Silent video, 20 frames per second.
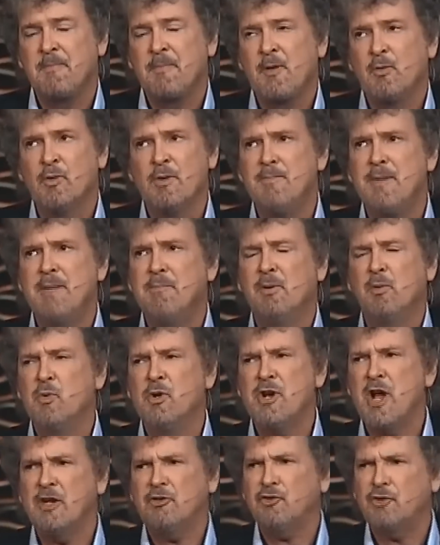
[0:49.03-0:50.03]
Remember, we're
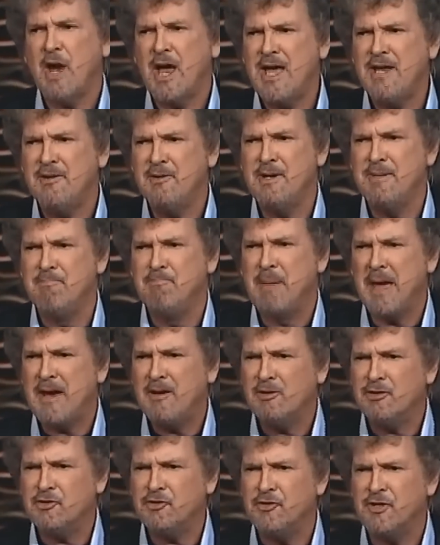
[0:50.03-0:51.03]
not trying to
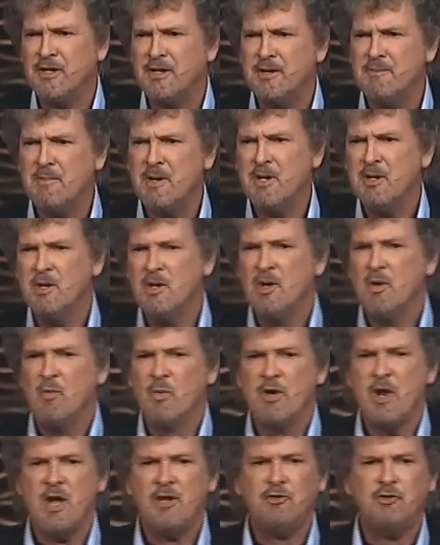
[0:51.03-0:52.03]
embarrass them. We're
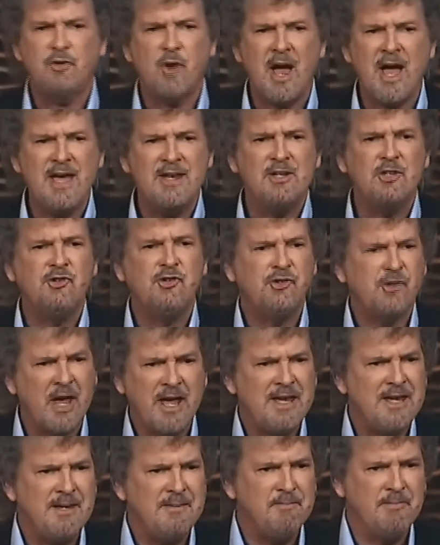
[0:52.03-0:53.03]
not trying to
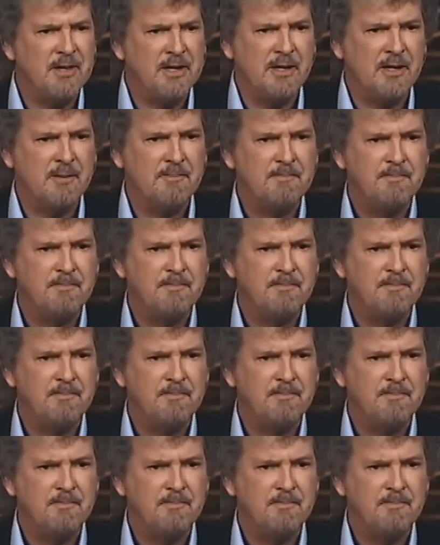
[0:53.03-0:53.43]
shame them.